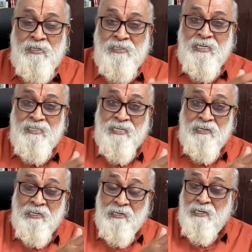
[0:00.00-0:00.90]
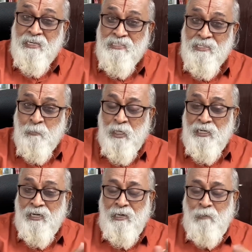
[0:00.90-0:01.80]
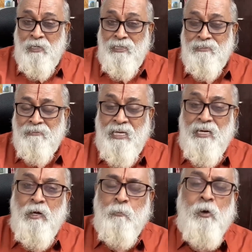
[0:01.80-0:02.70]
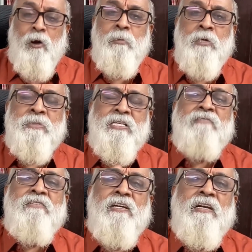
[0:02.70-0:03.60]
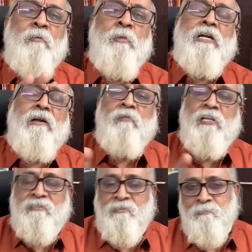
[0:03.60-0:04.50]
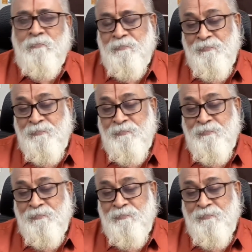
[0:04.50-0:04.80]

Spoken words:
When there is an increase in material wealth, there are problems concerning mental wealth.